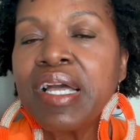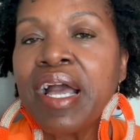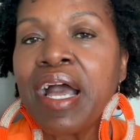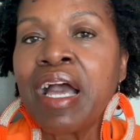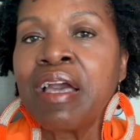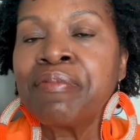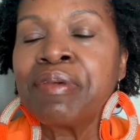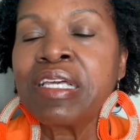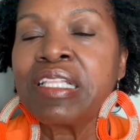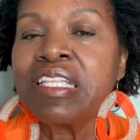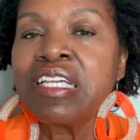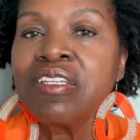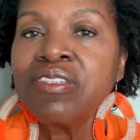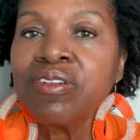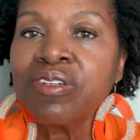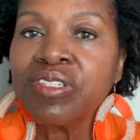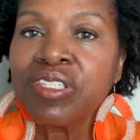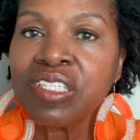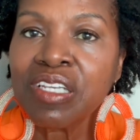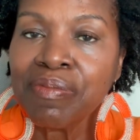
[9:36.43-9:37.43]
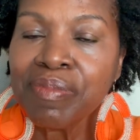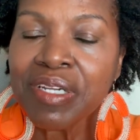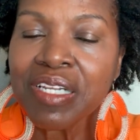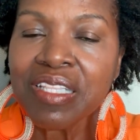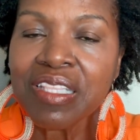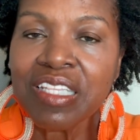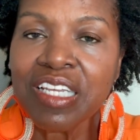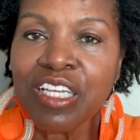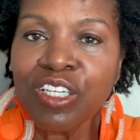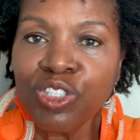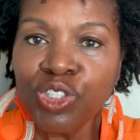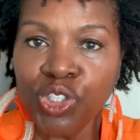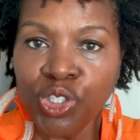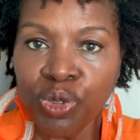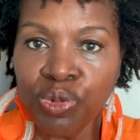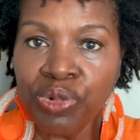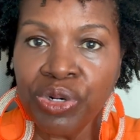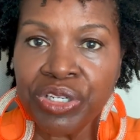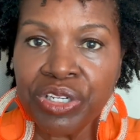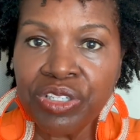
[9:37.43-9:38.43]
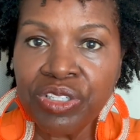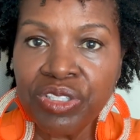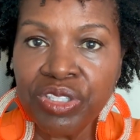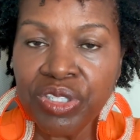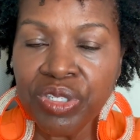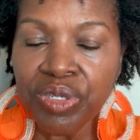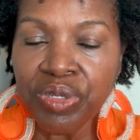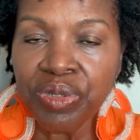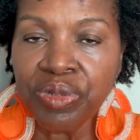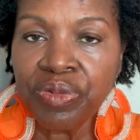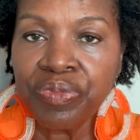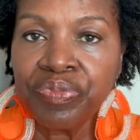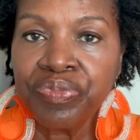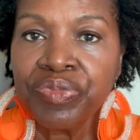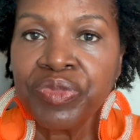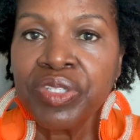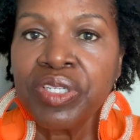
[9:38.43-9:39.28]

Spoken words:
I mean, these are some of the things you want to do.